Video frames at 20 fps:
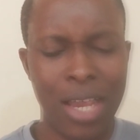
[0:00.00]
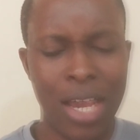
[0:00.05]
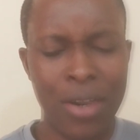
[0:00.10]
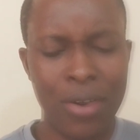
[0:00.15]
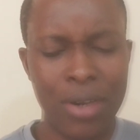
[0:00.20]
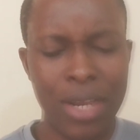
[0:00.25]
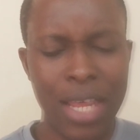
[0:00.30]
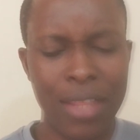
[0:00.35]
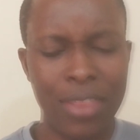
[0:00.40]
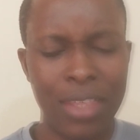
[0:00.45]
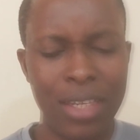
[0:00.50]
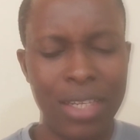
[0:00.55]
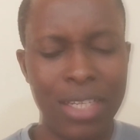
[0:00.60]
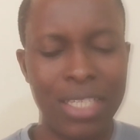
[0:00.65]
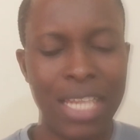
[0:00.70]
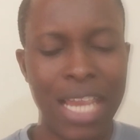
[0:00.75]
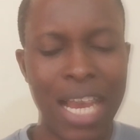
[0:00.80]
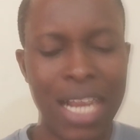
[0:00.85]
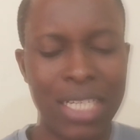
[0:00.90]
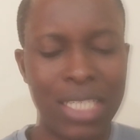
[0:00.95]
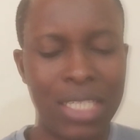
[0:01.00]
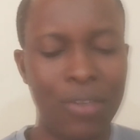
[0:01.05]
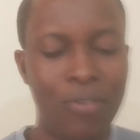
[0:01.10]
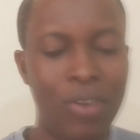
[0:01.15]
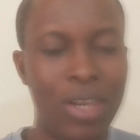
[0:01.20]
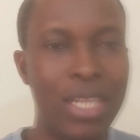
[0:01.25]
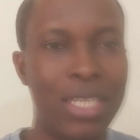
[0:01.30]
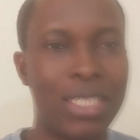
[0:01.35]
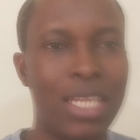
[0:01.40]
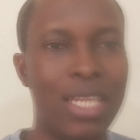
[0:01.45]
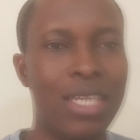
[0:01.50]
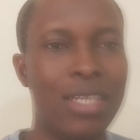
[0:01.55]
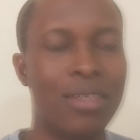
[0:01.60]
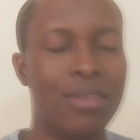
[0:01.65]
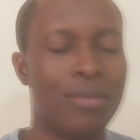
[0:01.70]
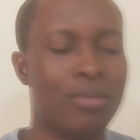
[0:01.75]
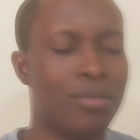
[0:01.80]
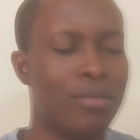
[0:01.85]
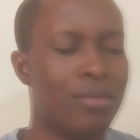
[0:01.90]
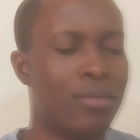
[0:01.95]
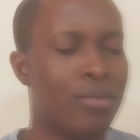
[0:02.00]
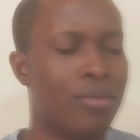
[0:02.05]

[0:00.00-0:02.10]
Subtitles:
Another thing is active listening.